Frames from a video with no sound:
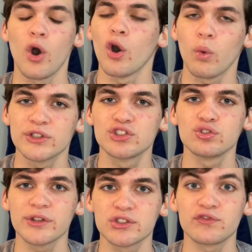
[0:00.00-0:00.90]
What's
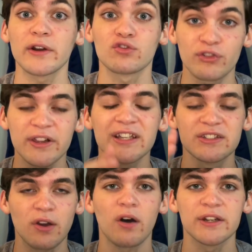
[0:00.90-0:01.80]
Julius Randle really
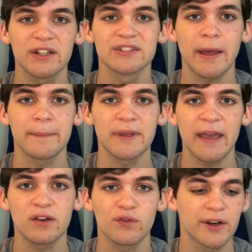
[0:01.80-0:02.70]
done in his NBA
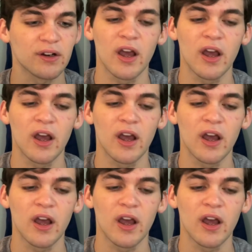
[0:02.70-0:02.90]
career?